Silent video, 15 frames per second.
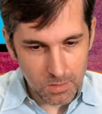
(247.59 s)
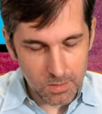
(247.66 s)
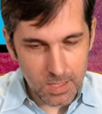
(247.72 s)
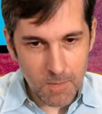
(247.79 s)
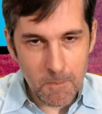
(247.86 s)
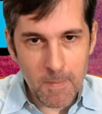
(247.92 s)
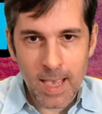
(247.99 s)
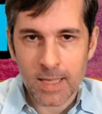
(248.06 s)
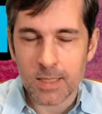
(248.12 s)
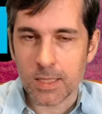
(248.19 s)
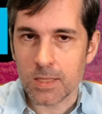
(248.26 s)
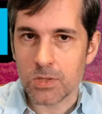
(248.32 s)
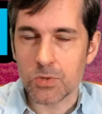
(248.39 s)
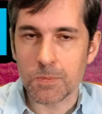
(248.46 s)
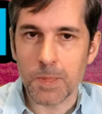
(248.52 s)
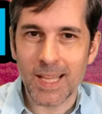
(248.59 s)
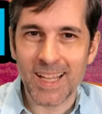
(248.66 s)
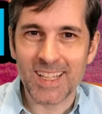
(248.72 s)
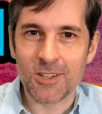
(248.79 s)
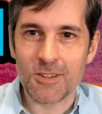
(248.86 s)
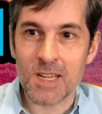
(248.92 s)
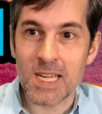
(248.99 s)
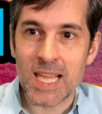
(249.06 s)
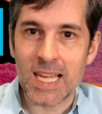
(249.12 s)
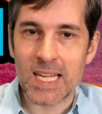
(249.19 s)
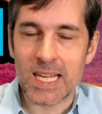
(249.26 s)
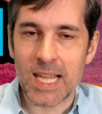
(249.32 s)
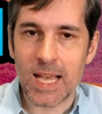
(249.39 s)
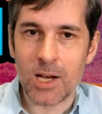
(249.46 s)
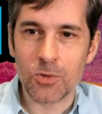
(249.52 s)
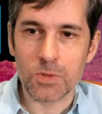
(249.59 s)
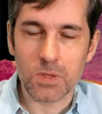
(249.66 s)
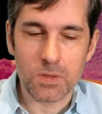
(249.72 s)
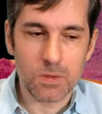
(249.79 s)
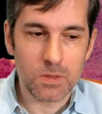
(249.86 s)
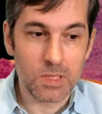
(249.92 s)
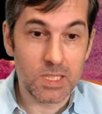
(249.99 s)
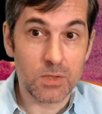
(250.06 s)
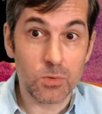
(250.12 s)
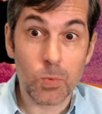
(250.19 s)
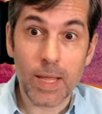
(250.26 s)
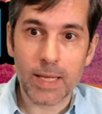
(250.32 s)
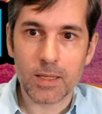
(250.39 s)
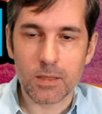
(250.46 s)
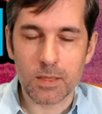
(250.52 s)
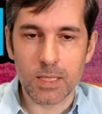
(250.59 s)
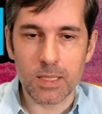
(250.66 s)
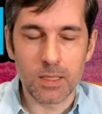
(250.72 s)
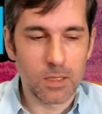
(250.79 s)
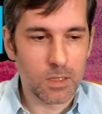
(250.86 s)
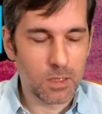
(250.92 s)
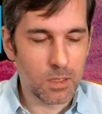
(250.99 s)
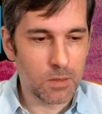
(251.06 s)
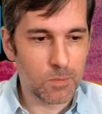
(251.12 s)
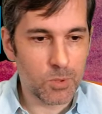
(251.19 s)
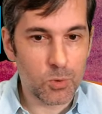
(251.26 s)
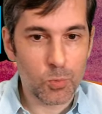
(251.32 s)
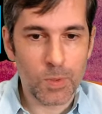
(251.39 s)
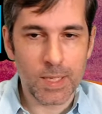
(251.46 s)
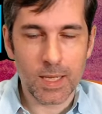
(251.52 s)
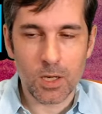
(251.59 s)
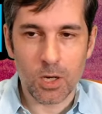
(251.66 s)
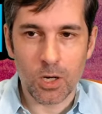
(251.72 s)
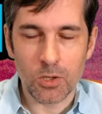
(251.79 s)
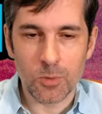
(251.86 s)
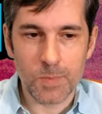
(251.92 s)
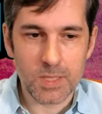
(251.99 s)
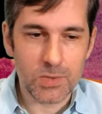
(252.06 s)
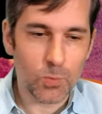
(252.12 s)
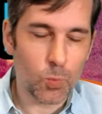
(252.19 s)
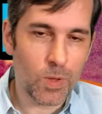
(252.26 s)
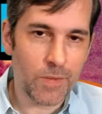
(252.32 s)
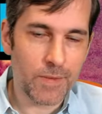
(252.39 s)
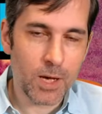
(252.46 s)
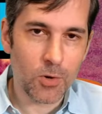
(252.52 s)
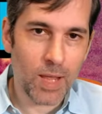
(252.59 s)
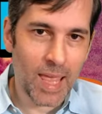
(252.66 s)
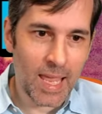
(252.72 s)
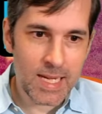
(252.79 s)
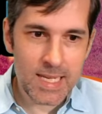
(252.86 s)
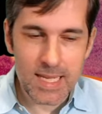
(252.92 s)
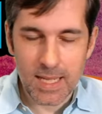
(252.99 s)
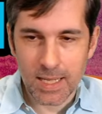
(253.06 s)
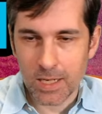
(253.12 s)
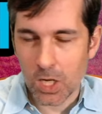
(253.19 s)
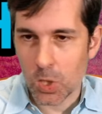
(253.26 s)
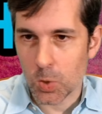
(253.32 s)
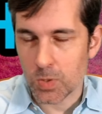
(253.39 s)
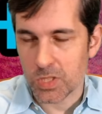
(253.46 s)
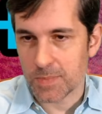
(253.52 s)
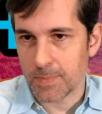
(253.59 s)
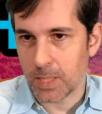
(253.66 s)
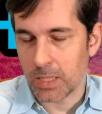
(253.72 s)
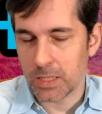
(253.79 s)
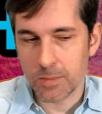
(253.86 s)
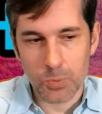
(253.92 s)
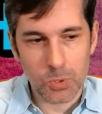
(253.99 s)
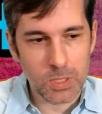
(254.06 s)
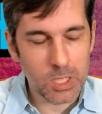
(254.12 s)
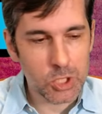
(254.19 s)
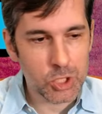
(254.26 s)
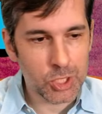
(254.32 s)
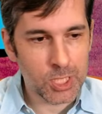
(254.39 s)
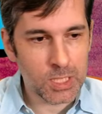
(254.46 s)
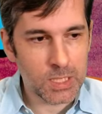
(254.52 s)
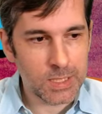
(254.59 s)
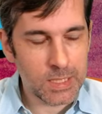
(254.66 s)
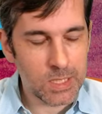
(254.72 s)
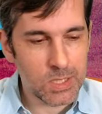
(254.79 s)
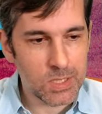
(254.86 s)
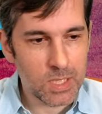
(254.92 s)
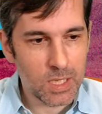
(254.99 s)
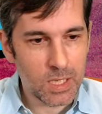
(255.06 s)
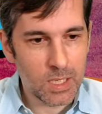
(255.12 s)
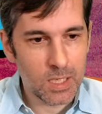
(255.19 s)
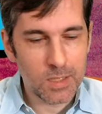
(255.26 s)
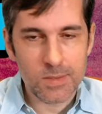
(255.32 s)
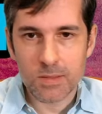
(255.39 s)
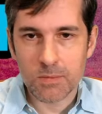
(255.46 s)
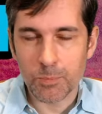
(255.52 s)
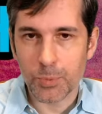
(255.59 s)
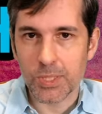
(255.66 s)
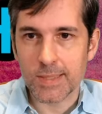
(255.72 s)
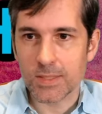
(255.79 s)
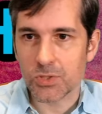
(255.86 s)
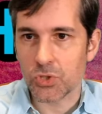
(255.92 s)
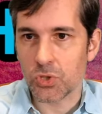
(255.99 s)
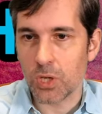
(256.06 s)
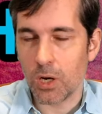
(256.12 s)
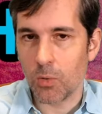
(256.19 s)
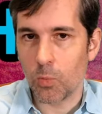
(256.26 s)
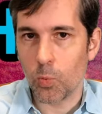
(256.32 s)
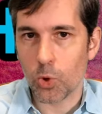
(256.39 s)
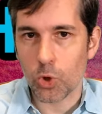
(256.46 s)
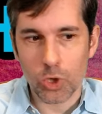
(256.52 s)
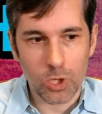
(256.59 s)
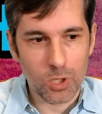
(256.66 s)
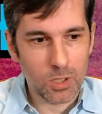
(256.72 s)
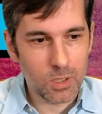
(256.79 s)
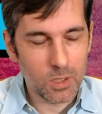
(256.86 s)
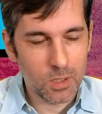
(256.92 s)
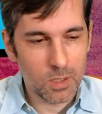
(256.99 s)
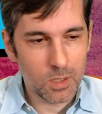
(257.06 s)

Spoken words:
demand and supply are netted out directly between economies without any kind of corresponding production increase, simply does not work.